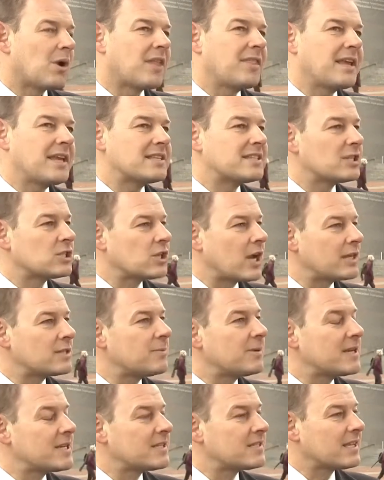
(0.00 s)
Well, I think it's a
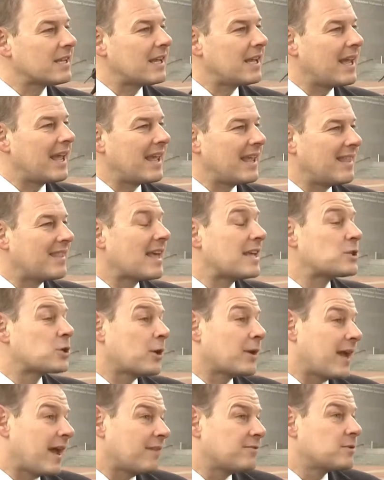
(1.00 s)
challenge because there's
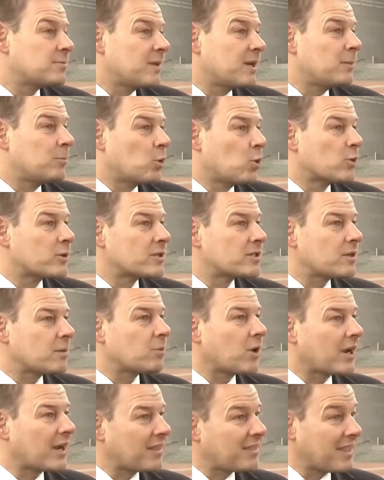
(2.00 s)
going to have to be a border
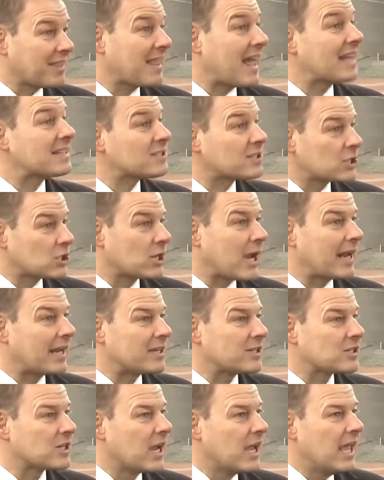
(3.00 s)
somewhere, and I think that's the
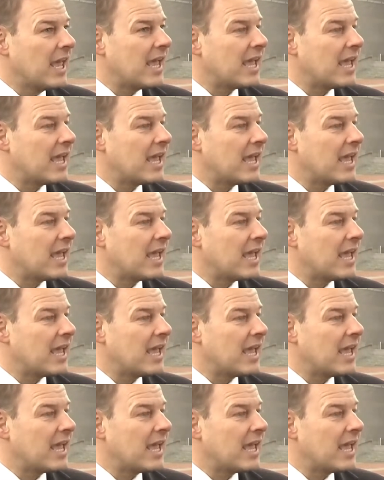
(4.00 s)
challenge.